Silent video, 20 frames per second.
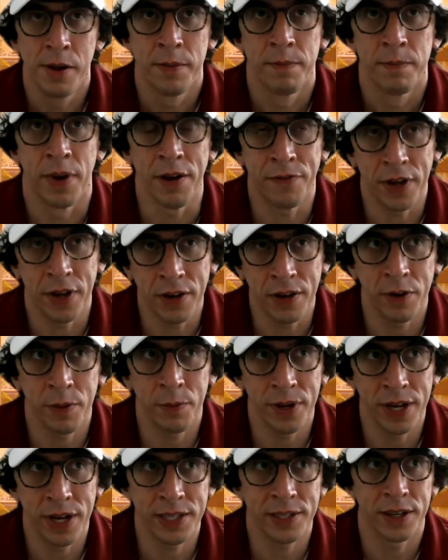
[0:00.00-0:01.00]
My favorite
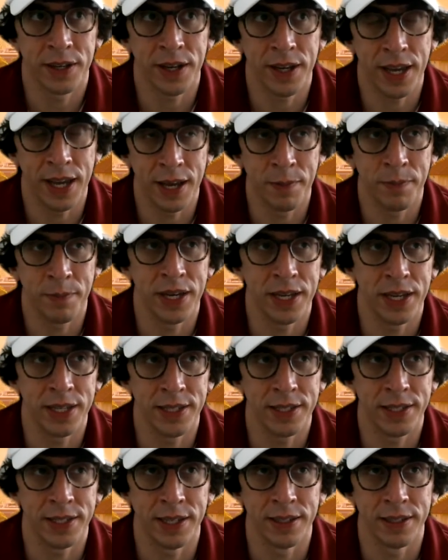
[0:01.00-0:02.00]
place on
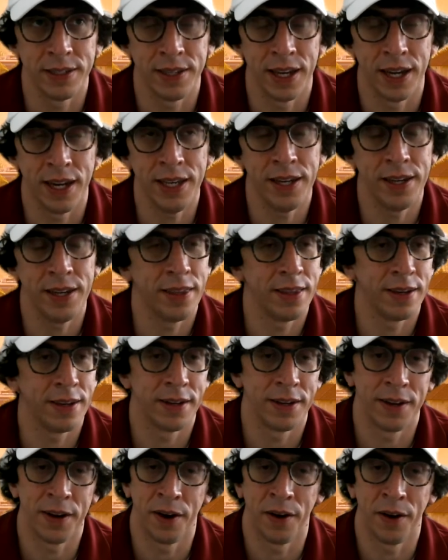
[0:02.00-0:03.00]
campus is any of the
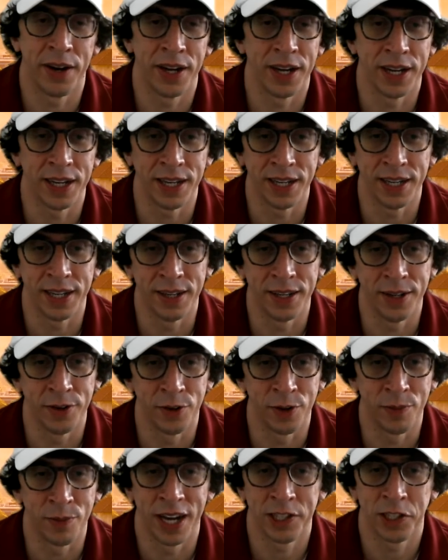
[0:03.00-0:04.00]
Arriaga
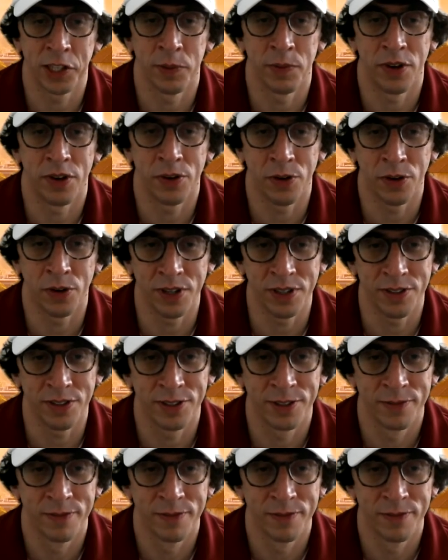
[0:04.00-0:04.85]
indoor basketball courts.